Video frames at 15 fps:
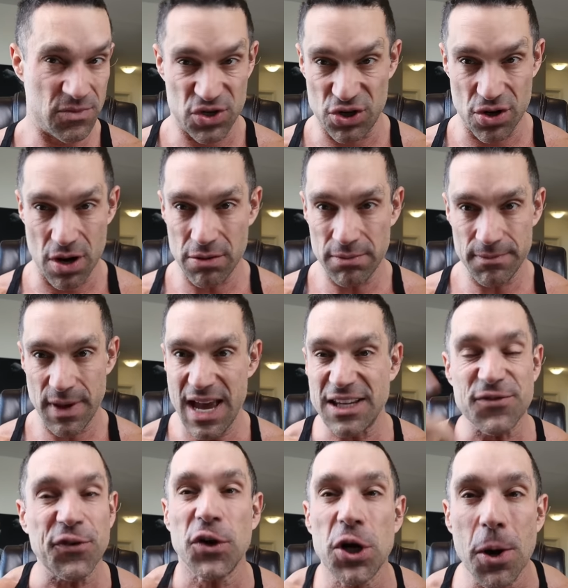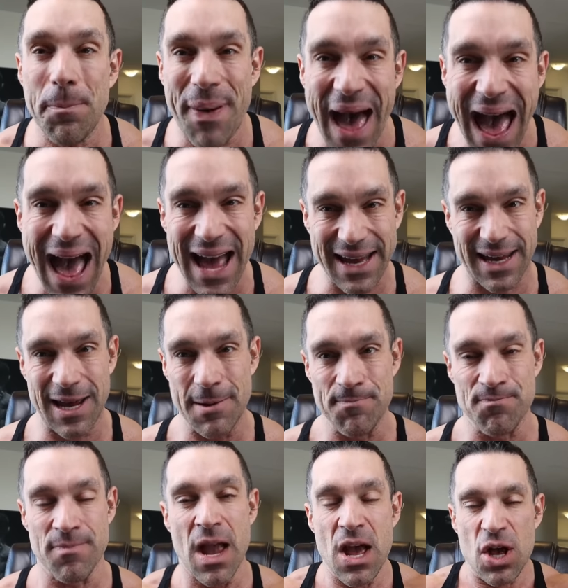Do you know? It's for your back.
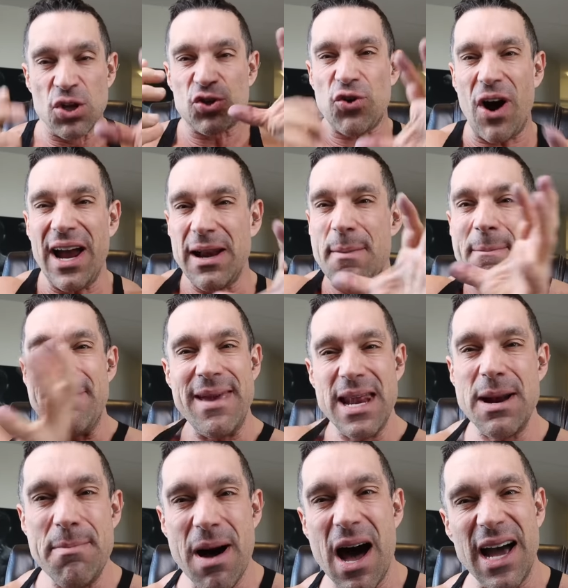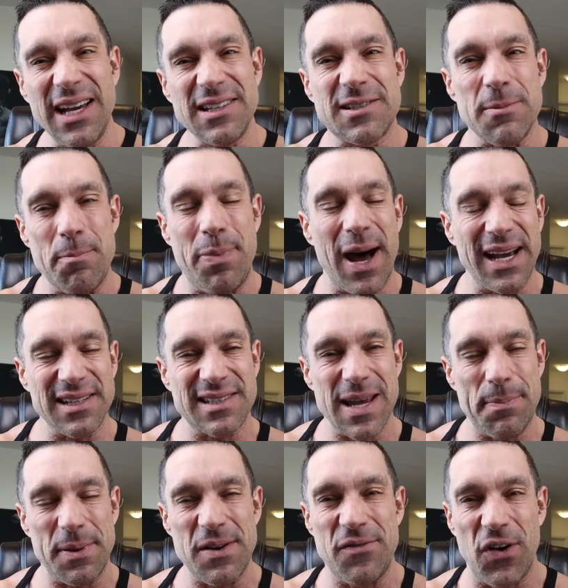Try to minimize
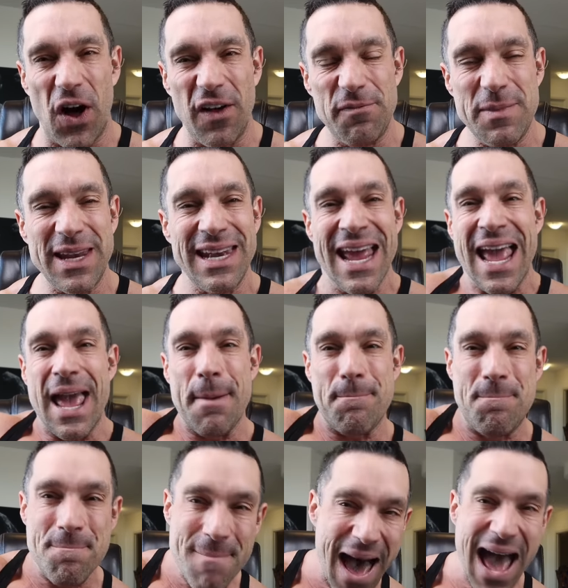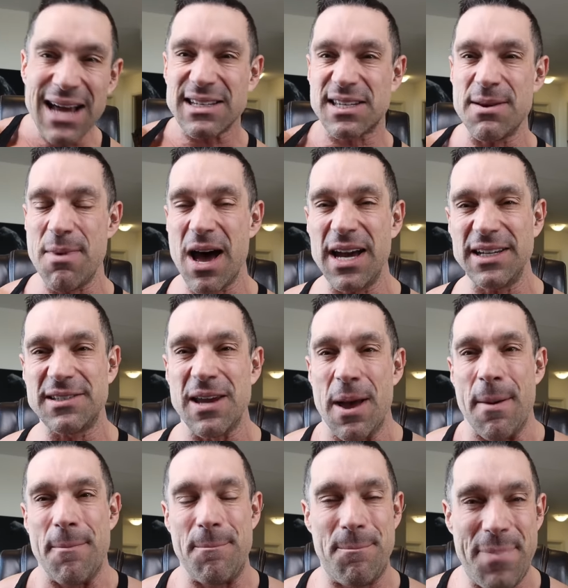bicep involvement, maximize
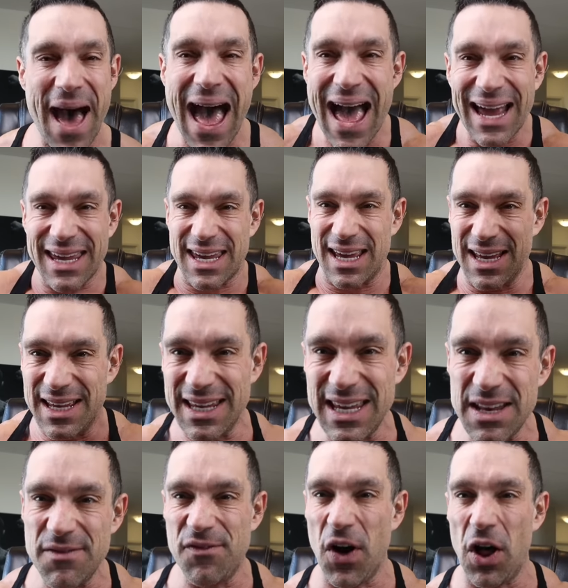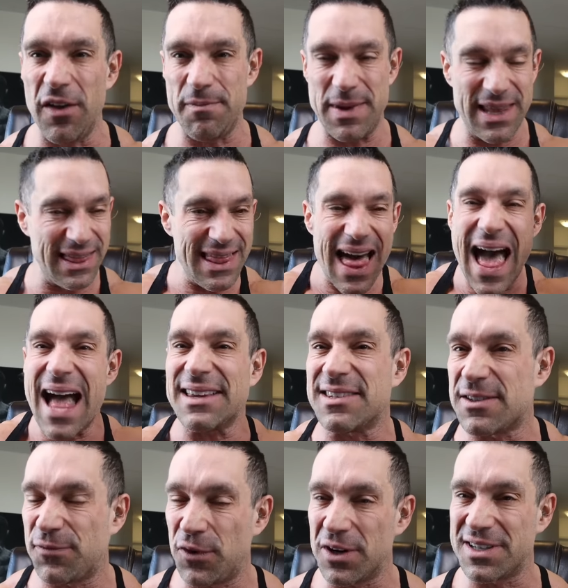back involvement,
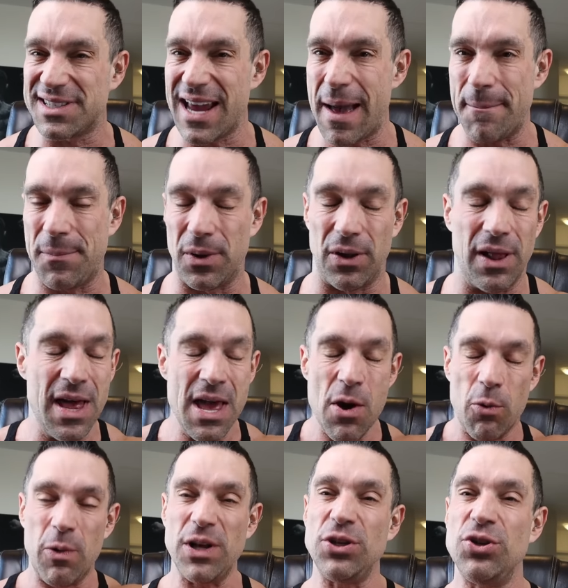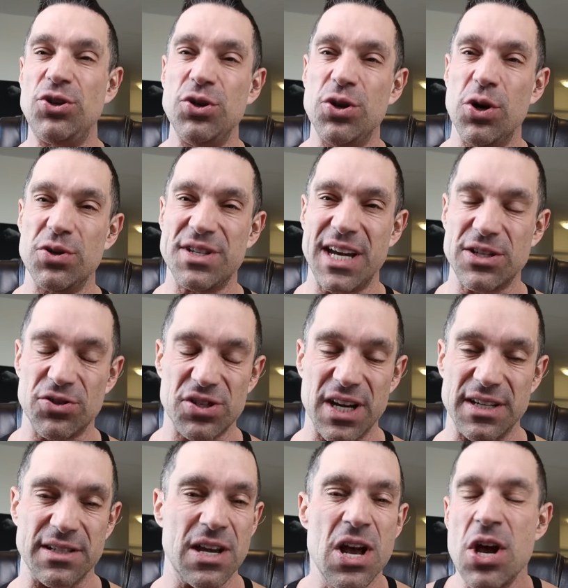lats, for example, when you do those
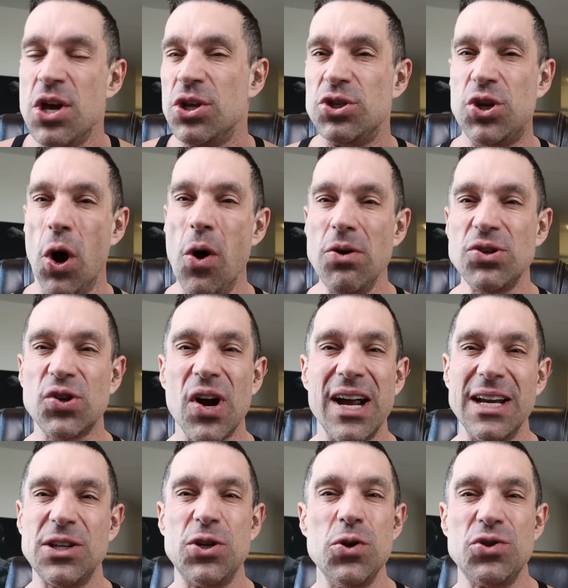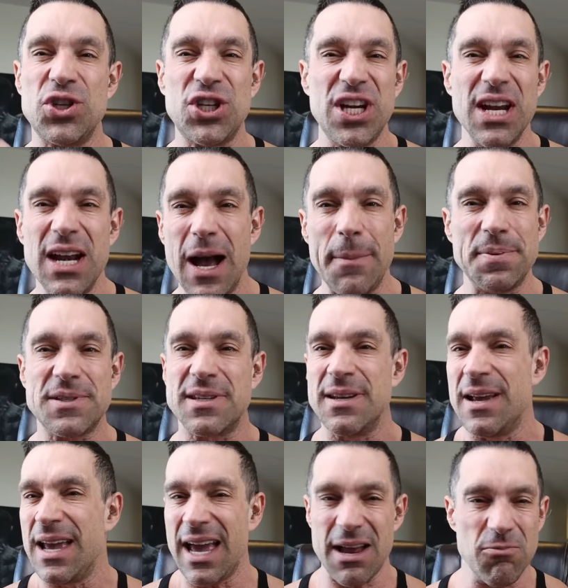exercises. Don't try to do chin
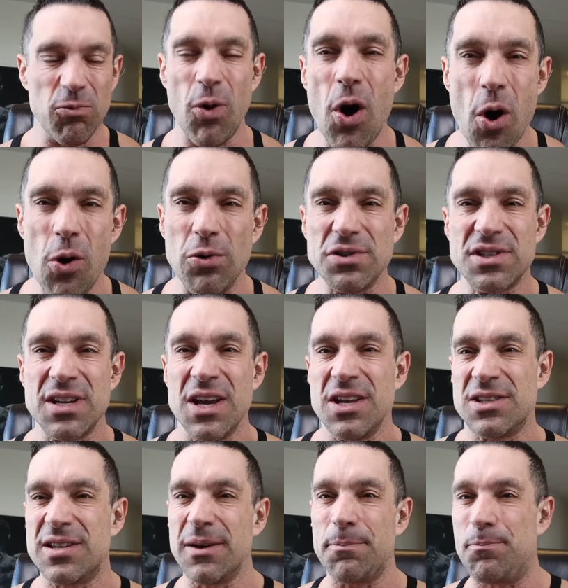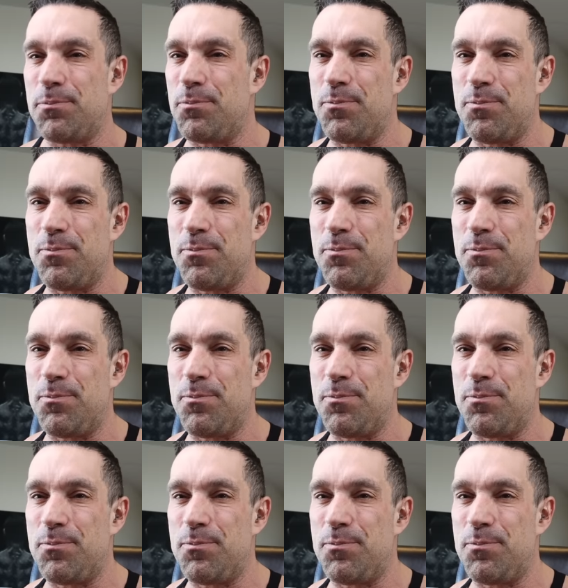ups and rows to